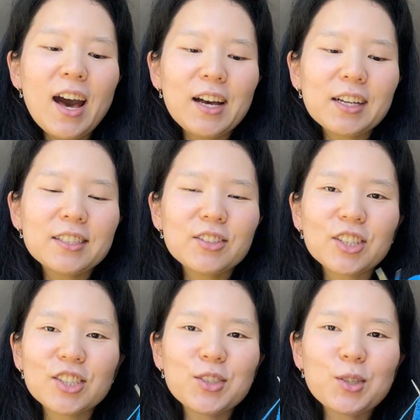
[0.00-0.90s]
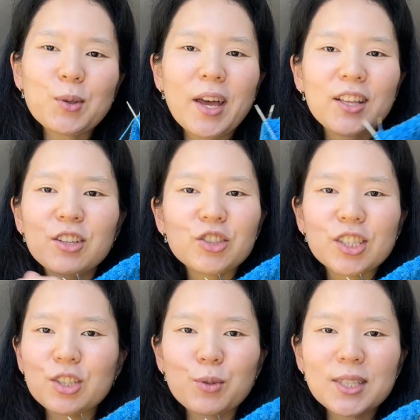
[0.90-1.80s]
construction. So then you
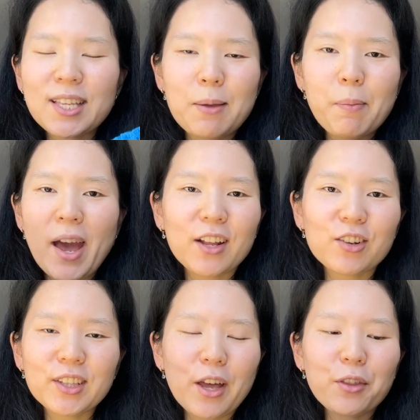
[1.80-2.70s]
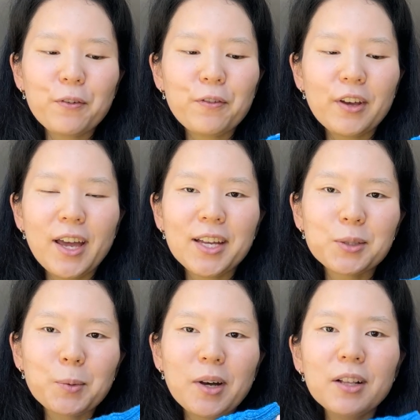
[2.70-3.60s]
just do the same pattern down the foot
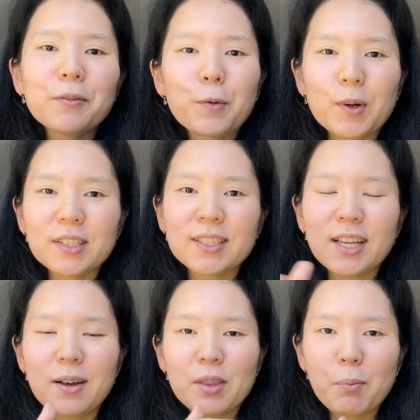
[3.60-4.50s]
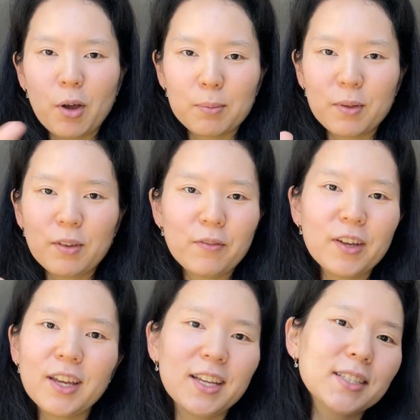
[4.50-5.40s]
as well. Of course, the bottom of the
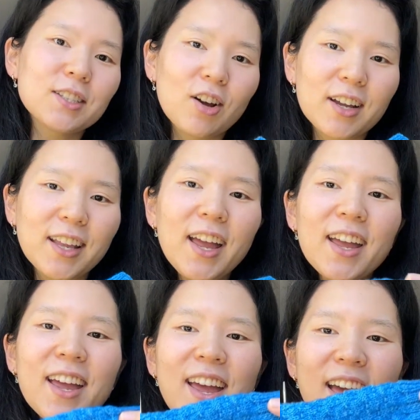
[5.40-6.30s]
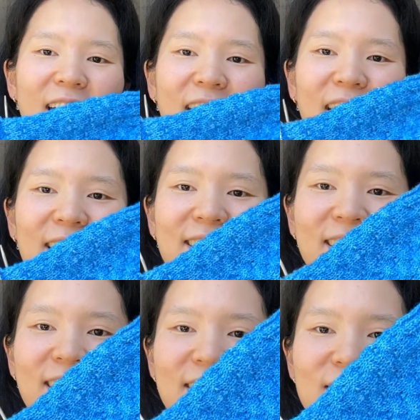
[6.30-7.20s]
foot is stockinette,
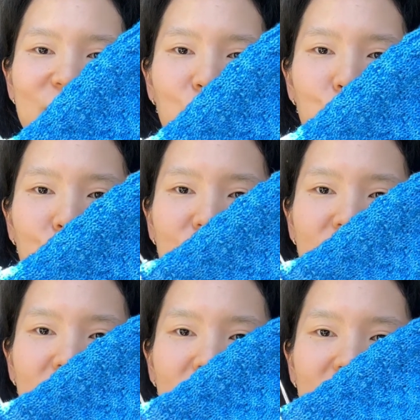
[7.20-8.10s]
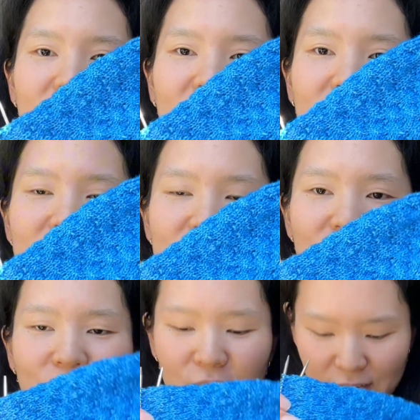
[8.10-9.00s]
and it's so pretty. Look at this
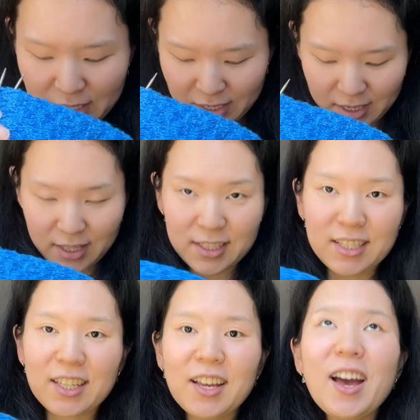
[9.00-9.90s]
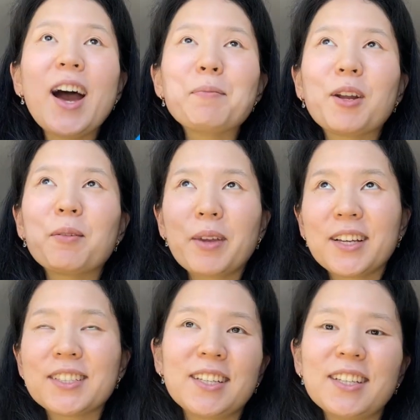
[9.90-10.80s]
yarn. I'm here
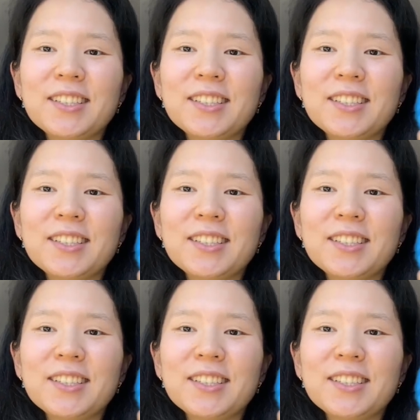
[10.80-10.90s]
because the